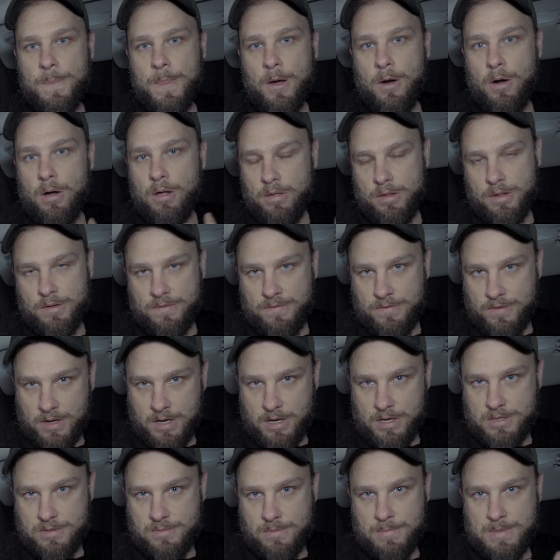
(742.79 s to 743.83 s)
All of the
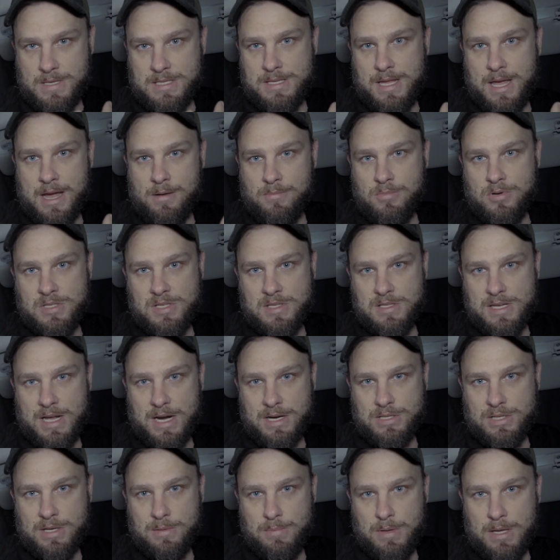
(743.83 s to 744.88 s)
footage from these cameras is
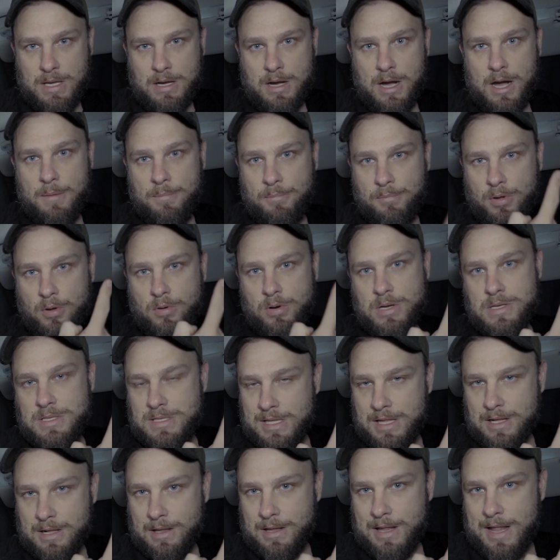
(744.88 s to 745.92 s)
actually being uploaded to
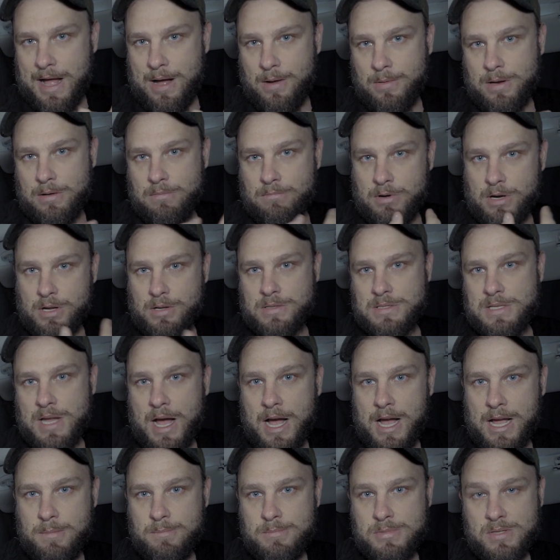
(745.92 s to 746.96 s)
the cloud in real
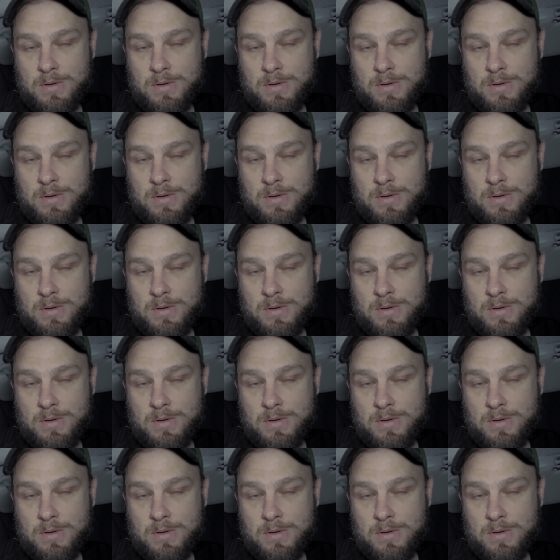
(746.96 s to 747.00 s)
time.